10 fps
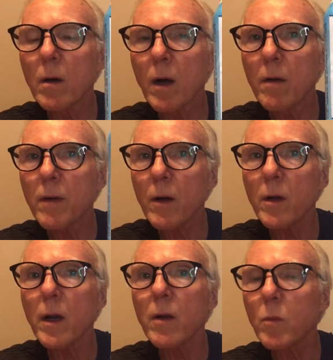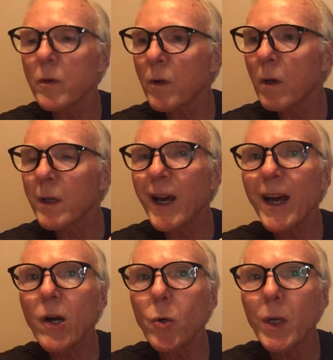I found it at what's called
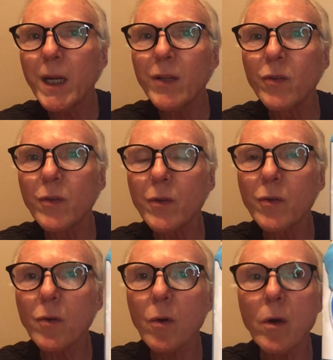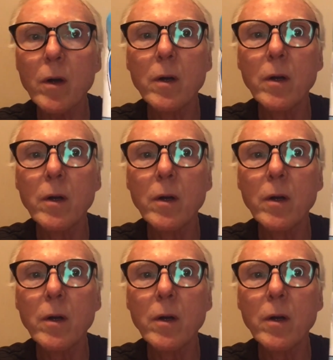Echo Eats store.